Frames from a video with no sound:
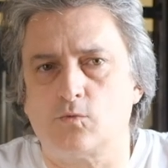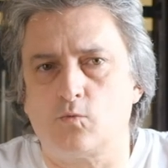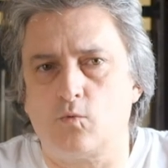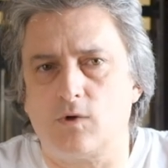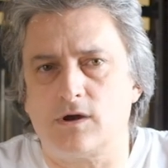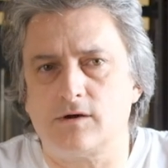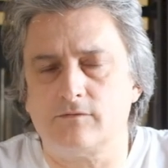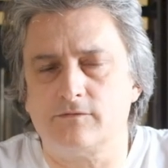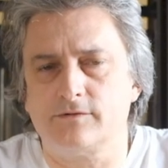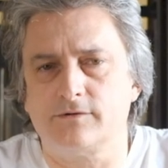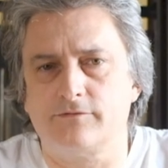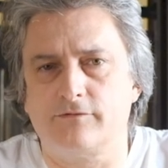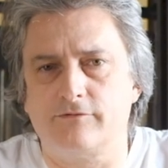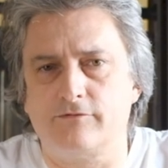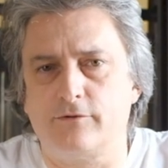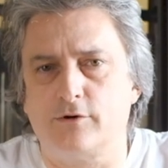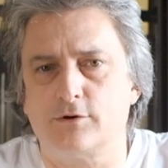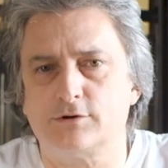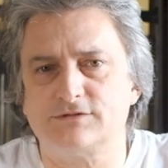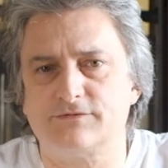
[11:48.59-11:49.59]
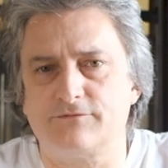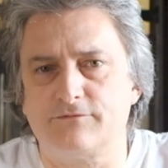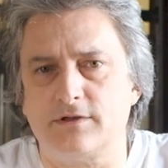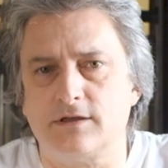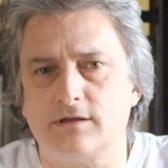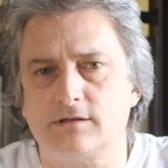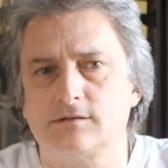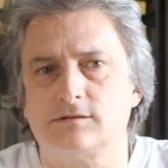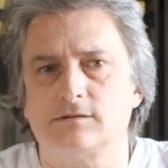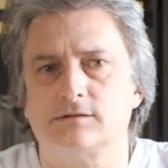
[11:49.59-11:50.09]
one of the first
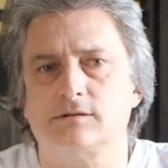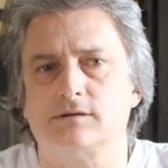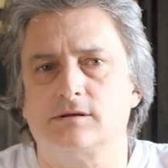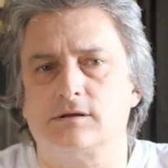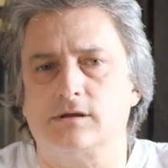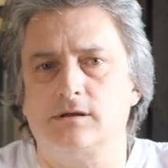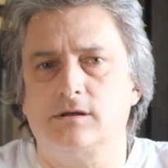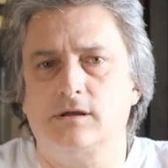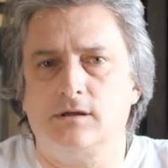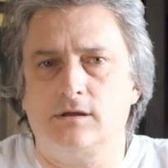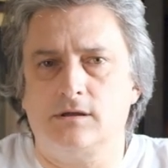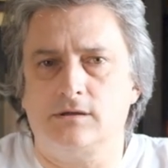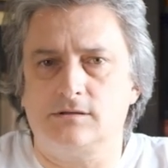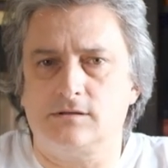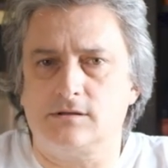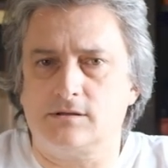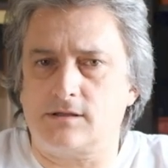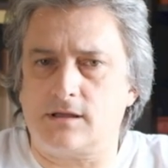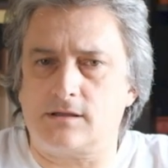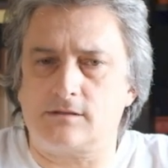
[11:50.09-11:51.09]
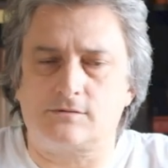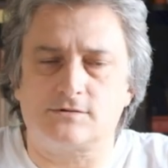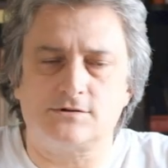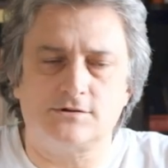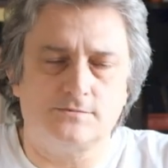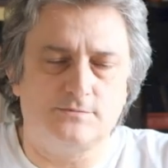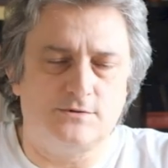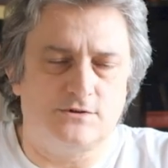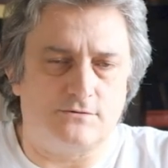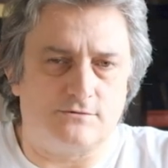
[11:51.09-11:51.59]
things that the
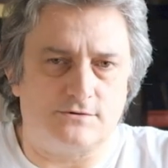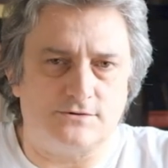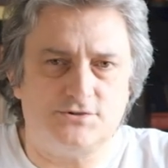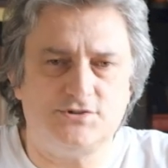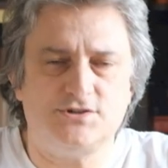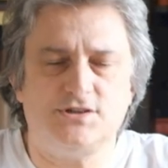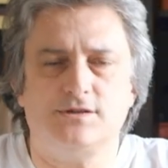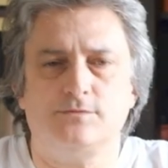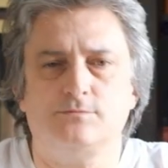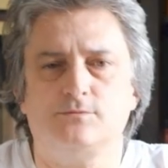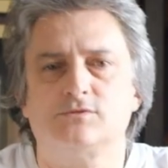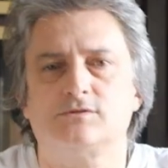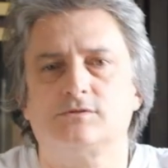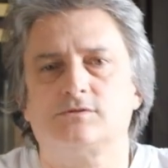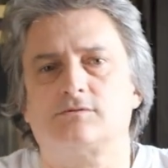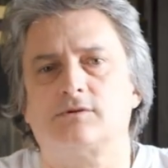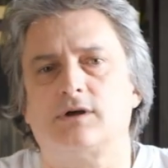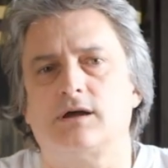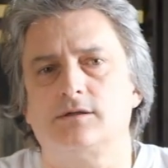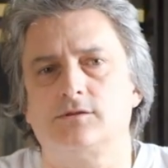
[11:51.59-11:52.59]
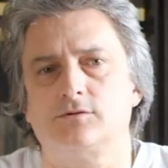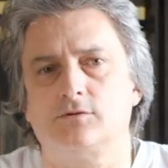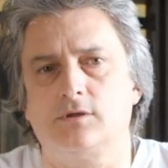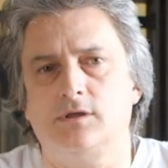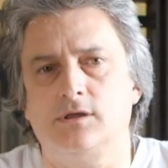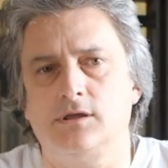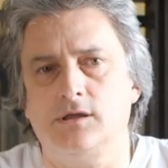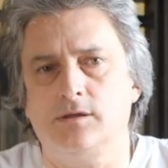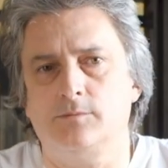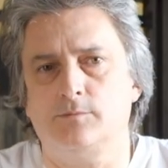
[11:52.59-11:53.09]
dictatorship, the regime, try to
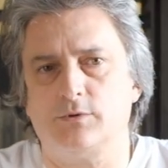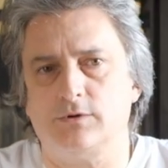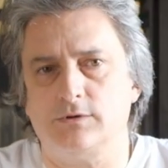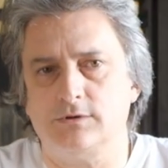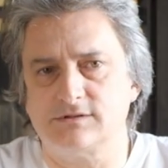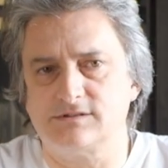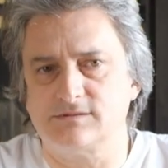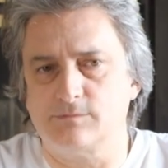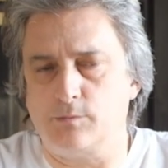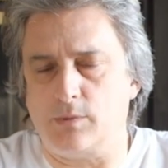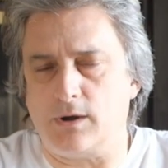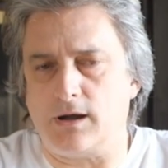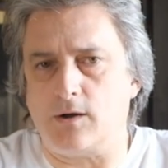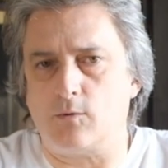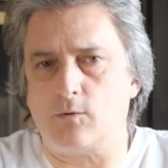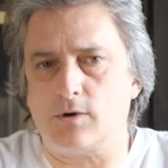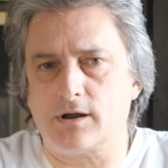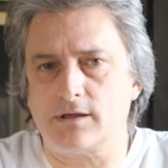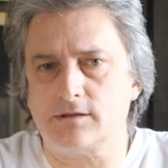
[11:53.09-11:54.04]
keep is the power.